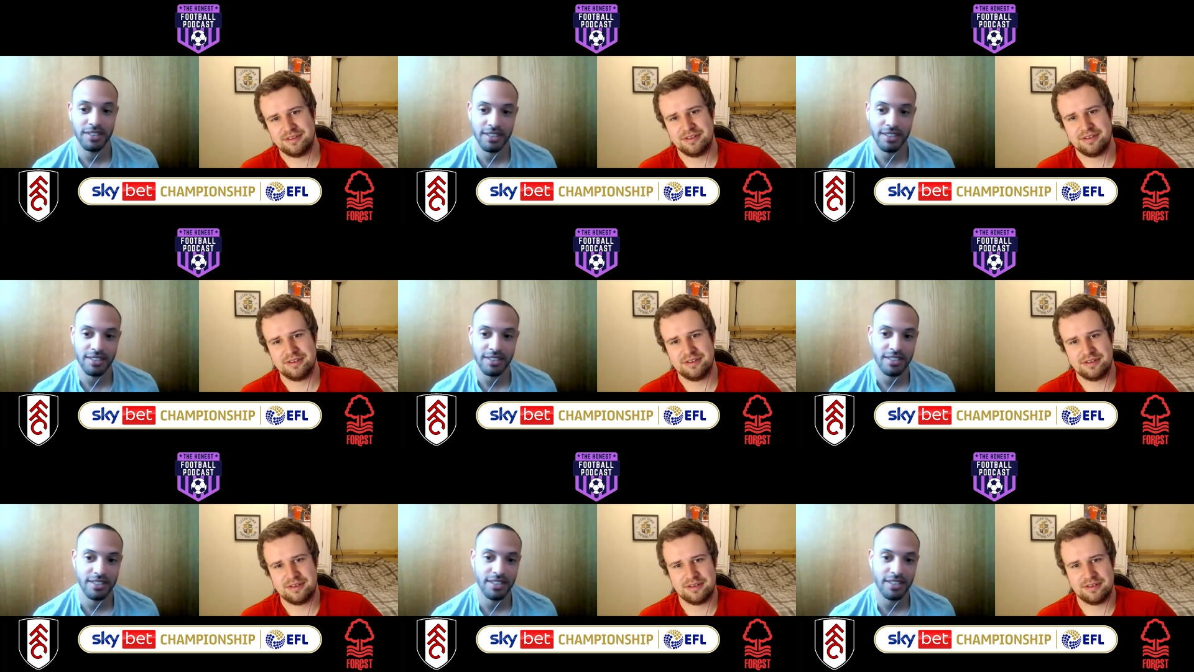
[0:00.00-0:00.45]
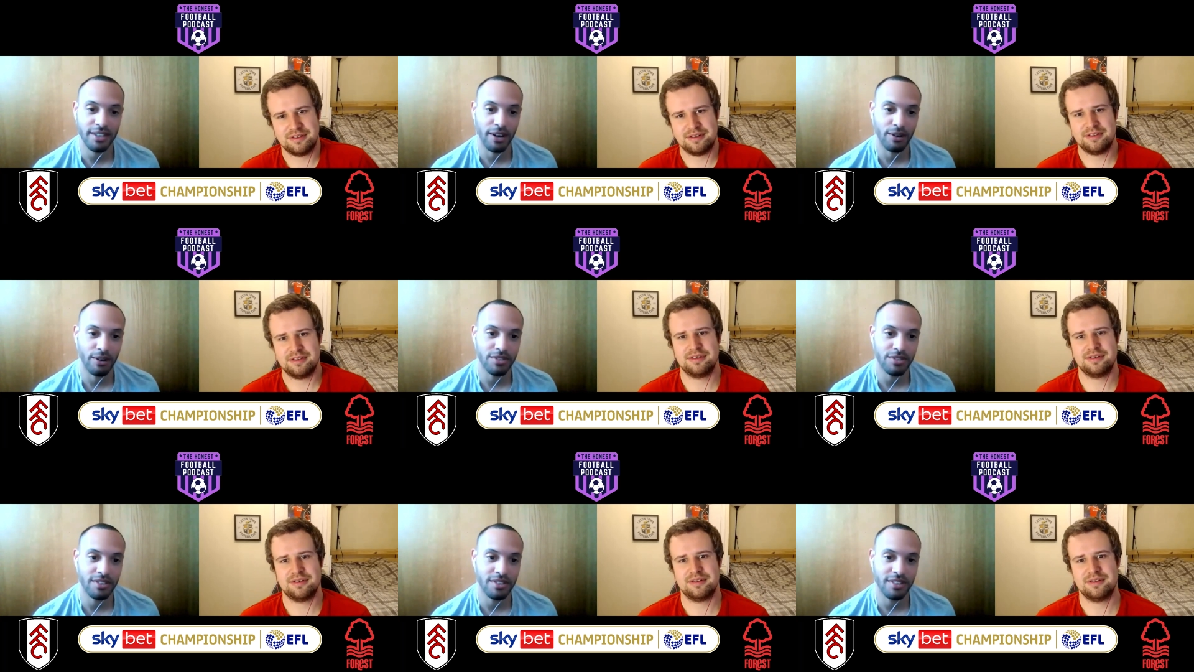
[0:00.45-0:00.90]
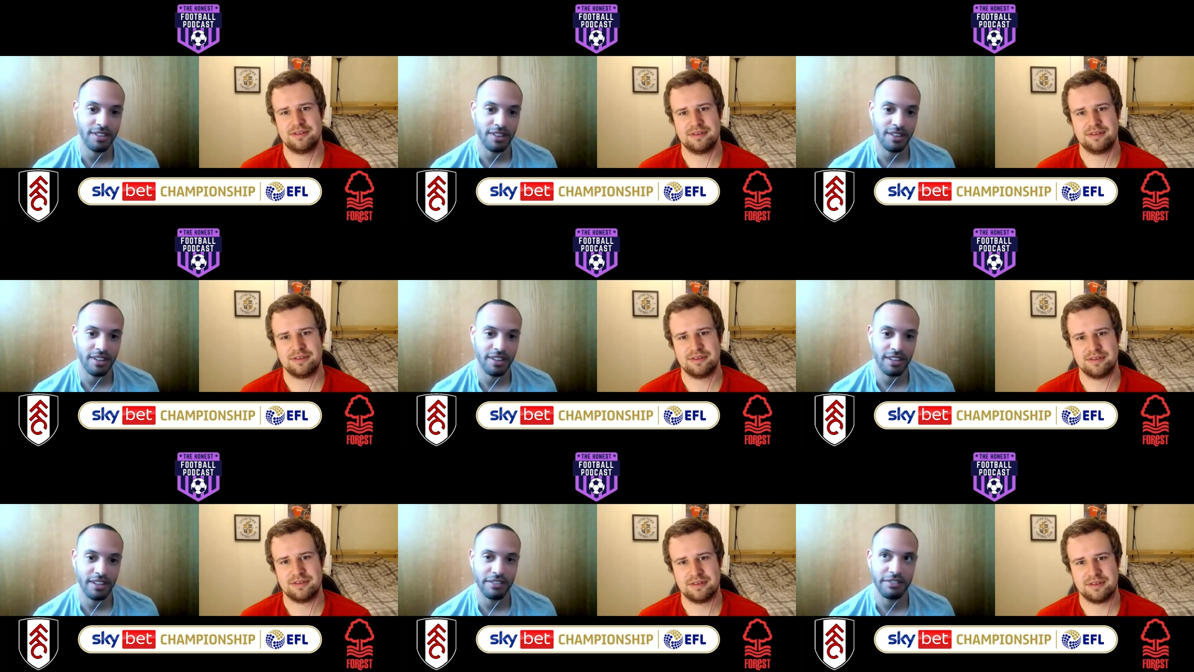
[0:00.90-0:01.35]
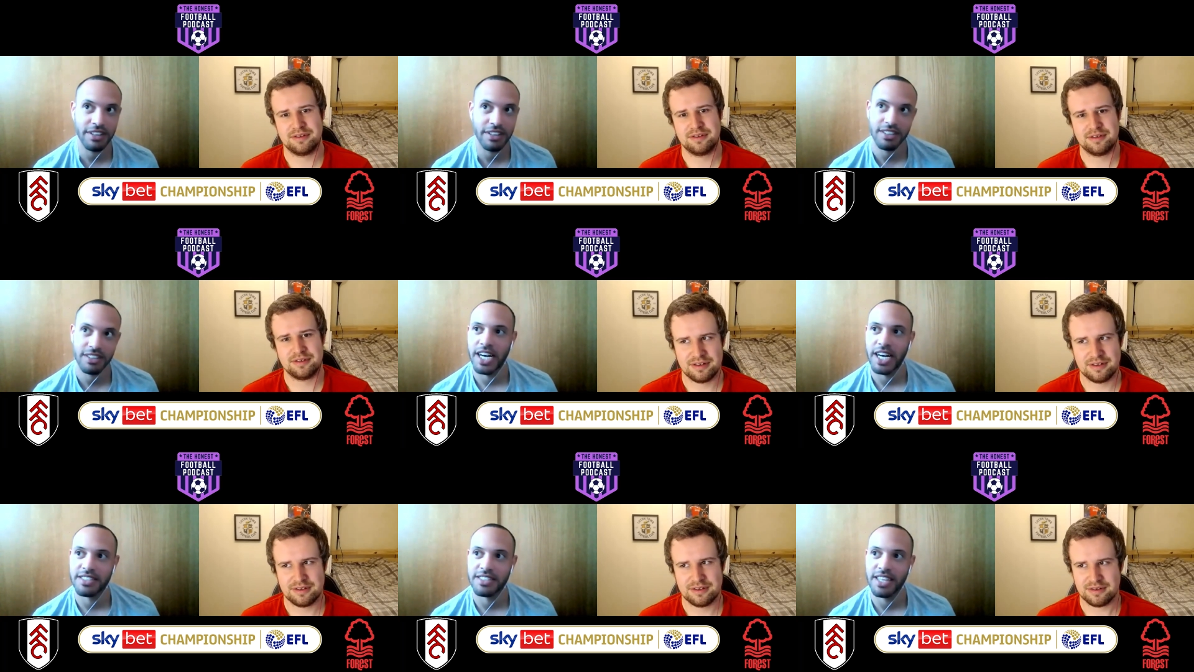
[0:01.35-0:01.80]
Speaker 1: to concede goals. You
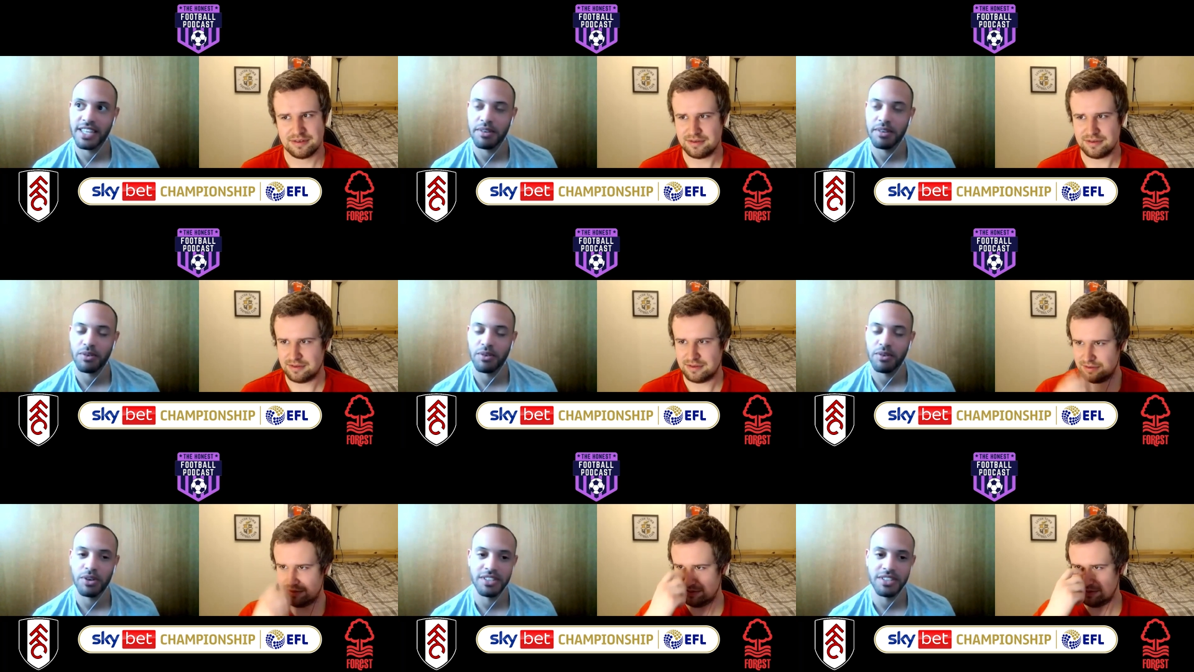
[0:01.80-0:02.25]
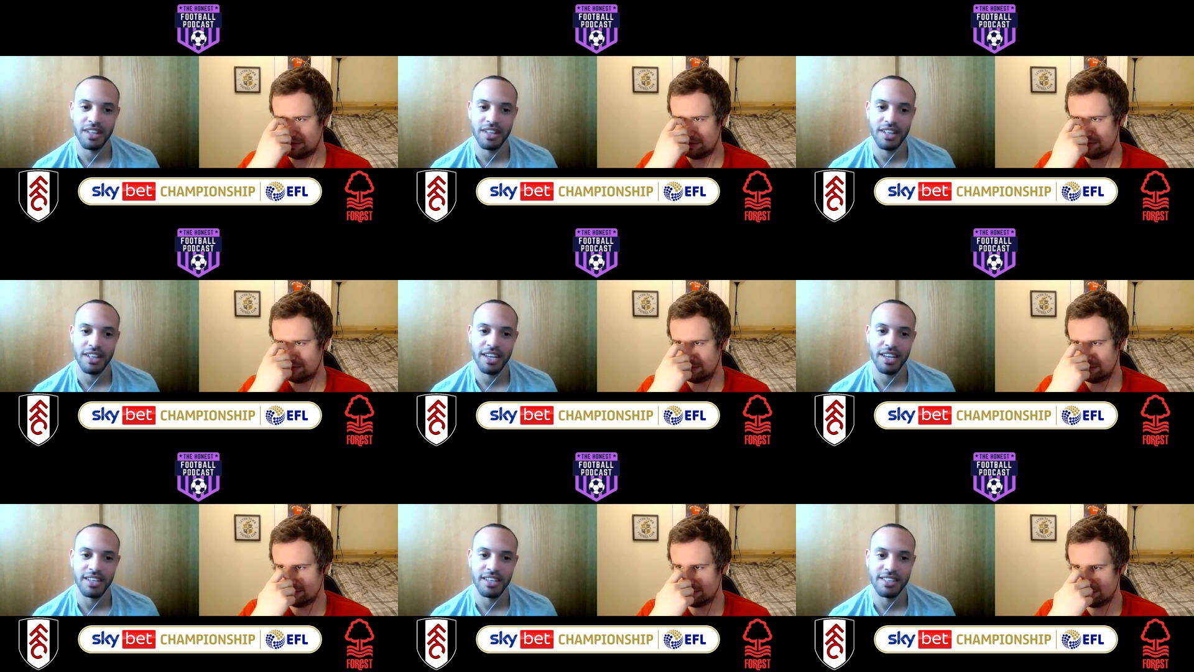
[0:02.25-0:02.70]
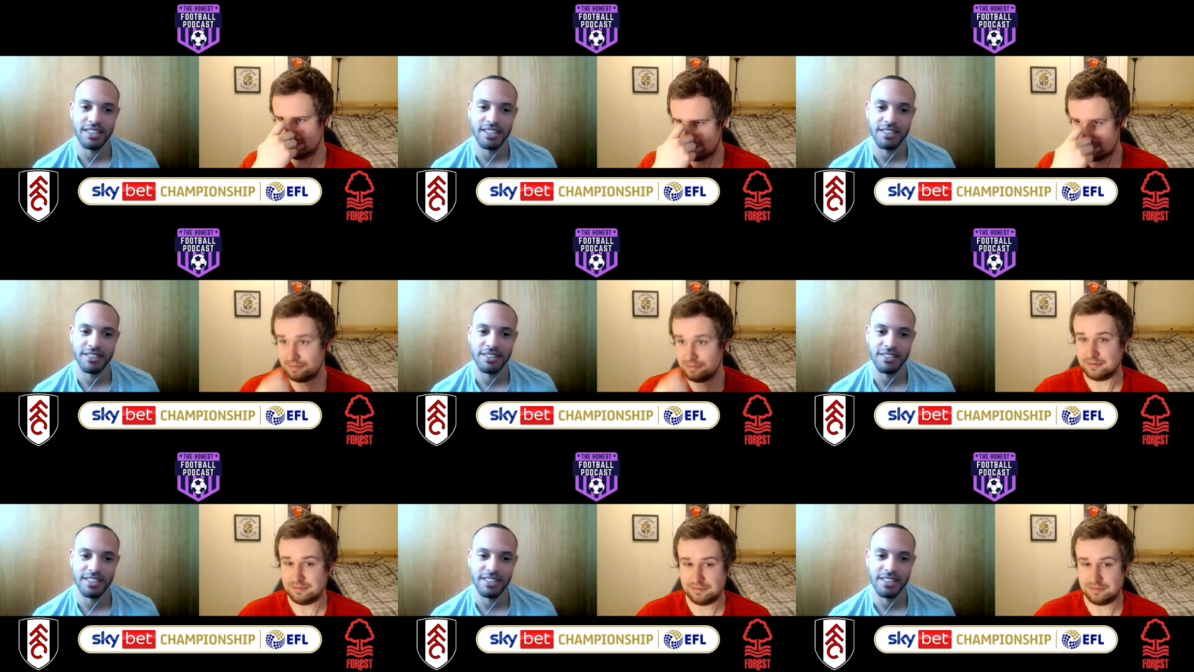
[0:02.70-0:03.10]
think a team that wins the league,